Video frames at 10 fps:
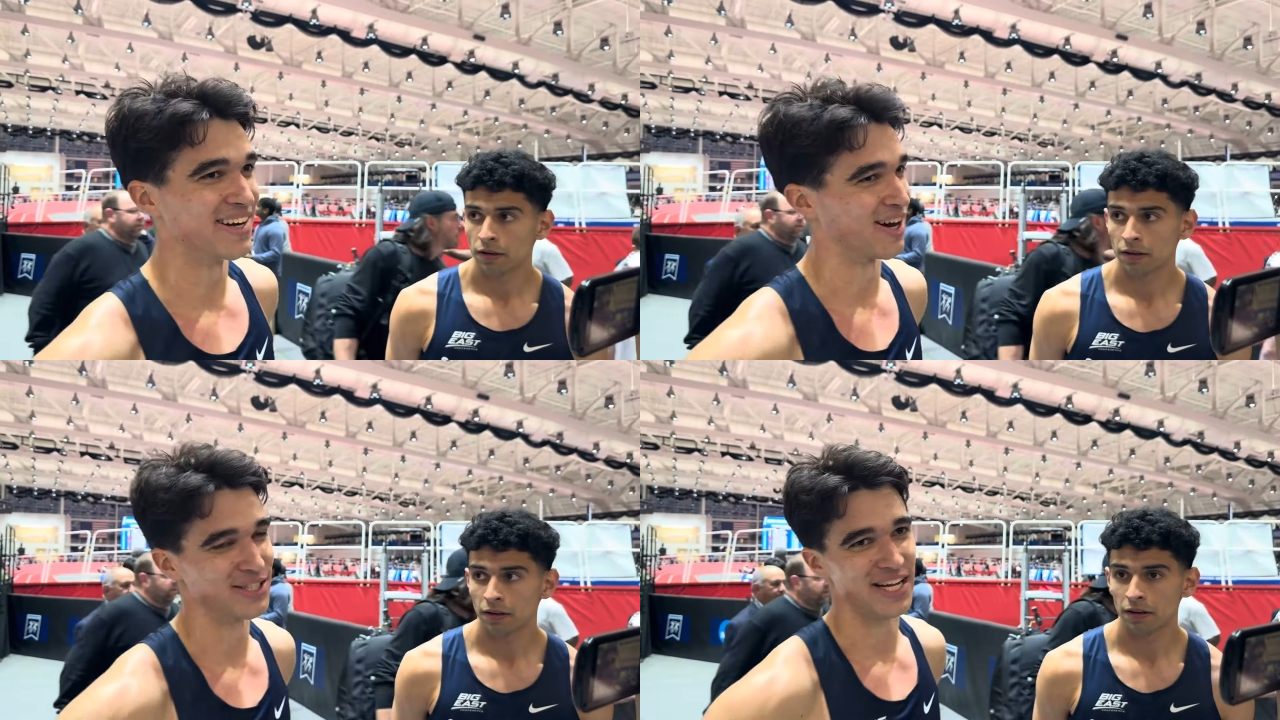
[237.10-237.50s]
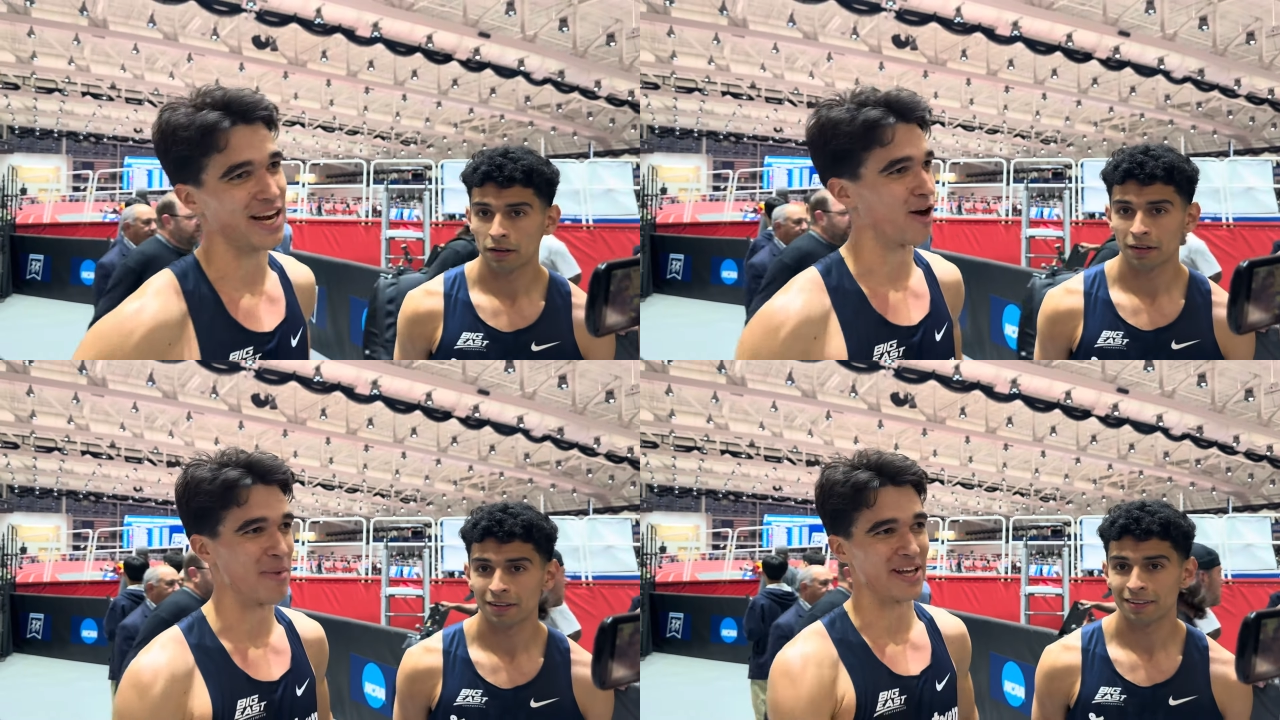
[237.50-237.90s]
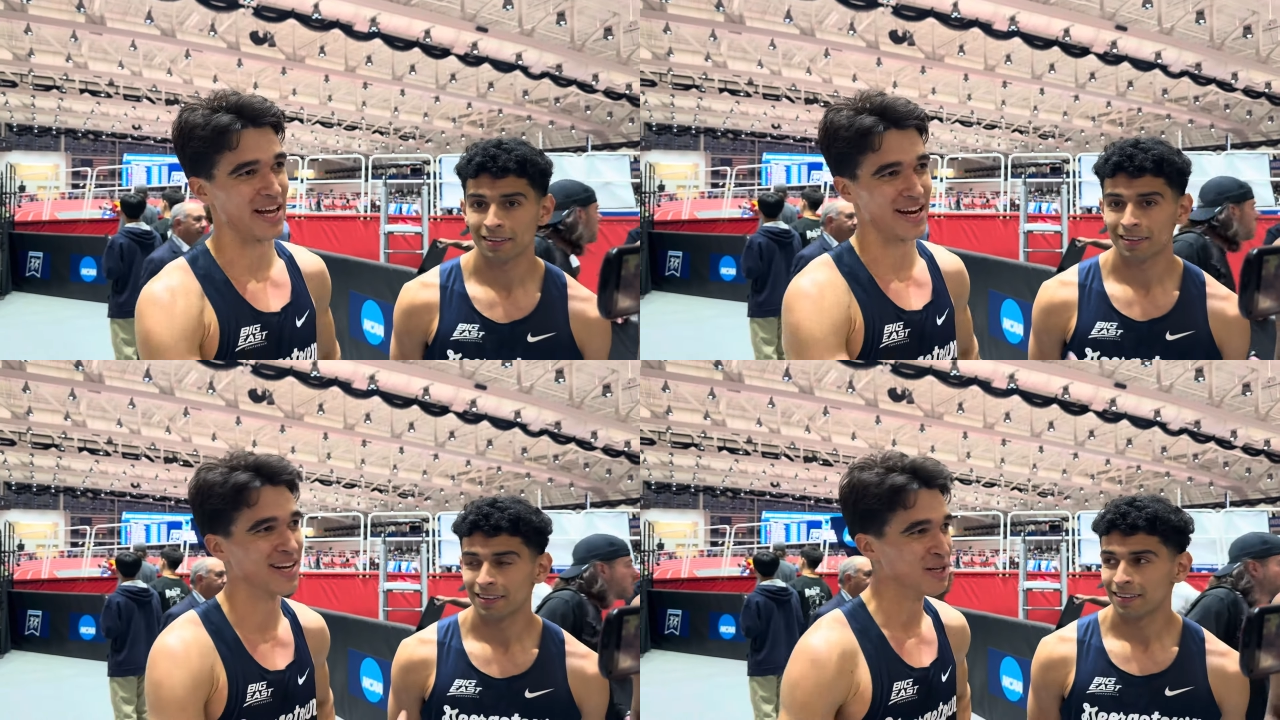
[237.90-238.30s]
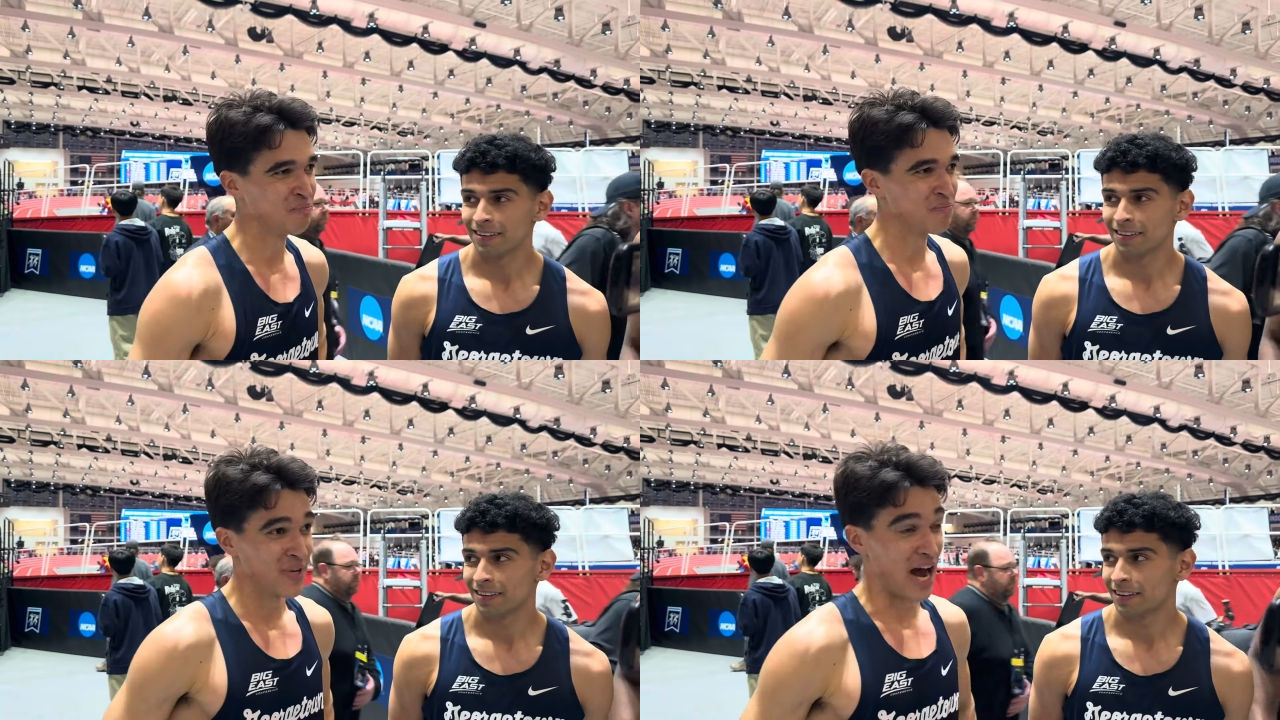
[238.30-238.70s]
Speaker 1: I was like, oh man, like,
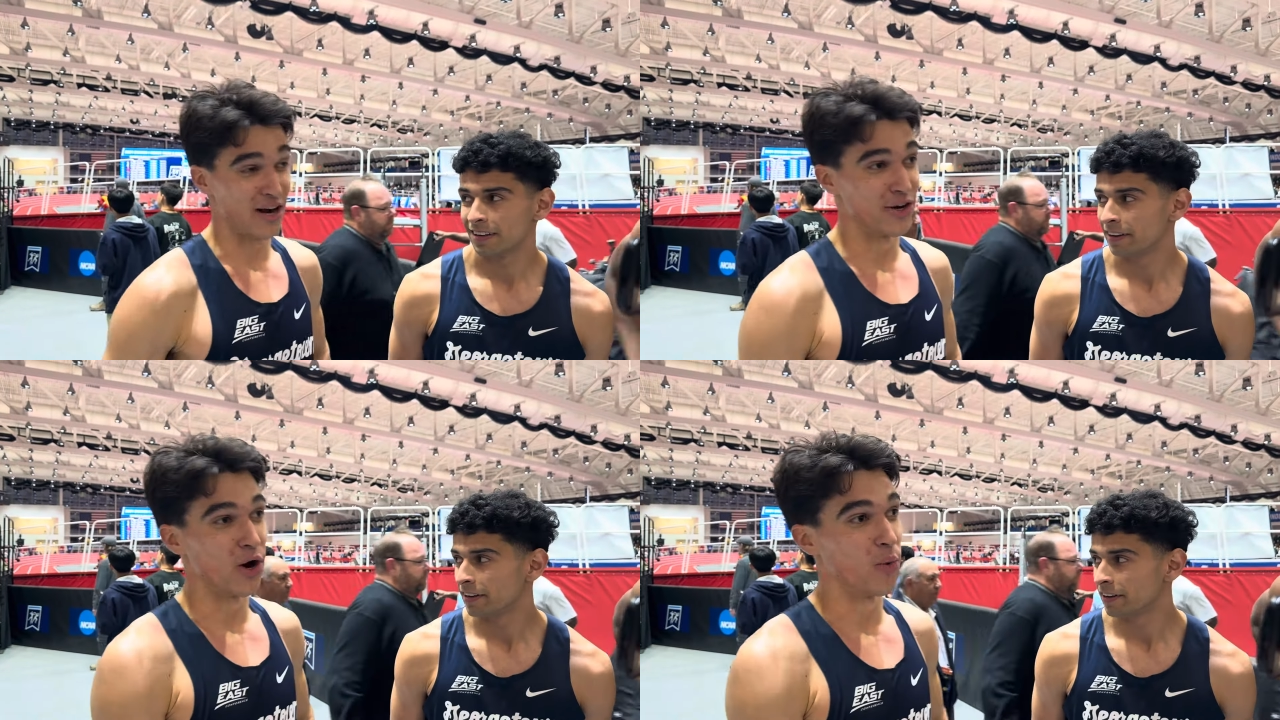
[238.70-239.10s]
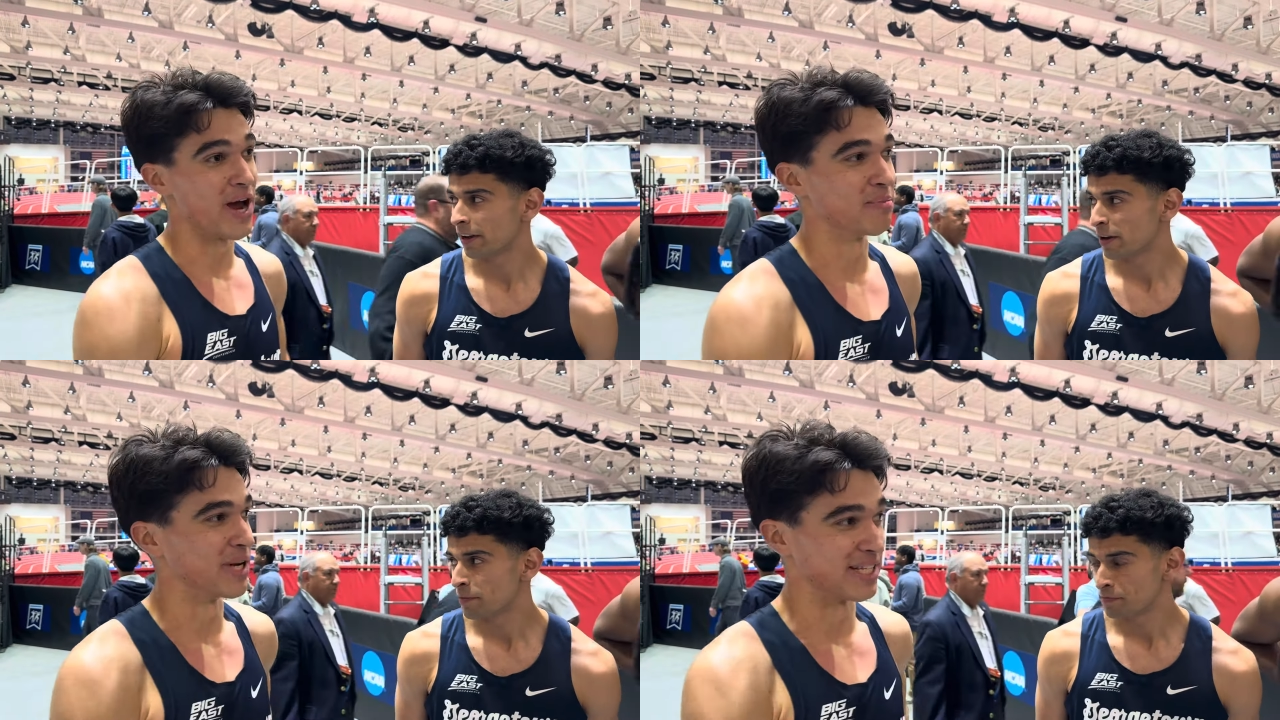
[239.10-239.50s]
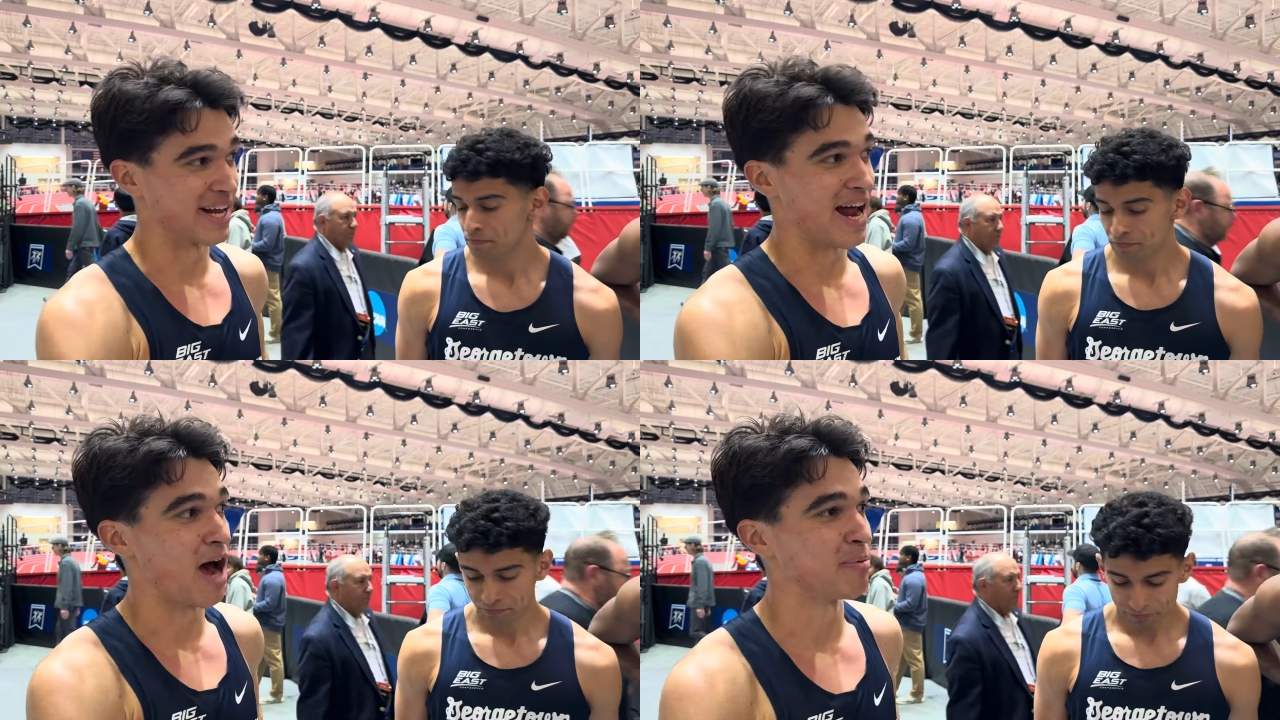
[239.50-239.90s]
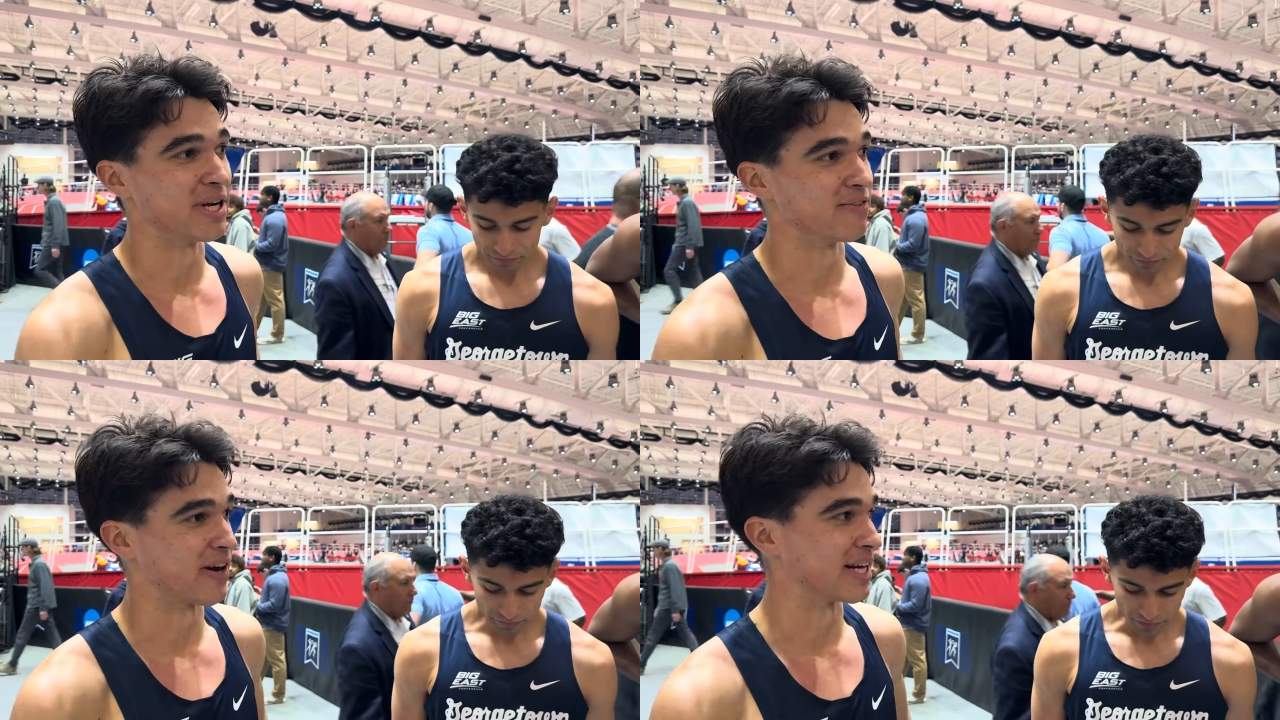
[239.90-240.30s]
I don't know when, but it's going to happen. And
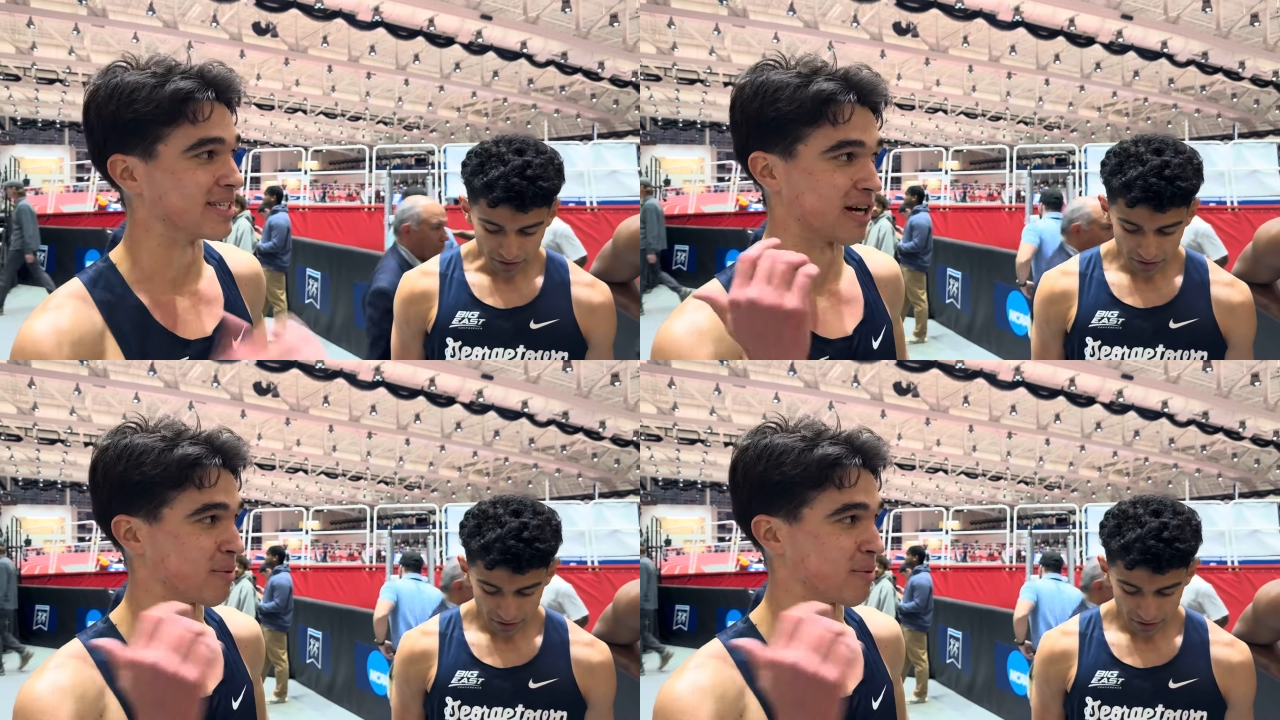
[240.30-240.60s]
if I get stuck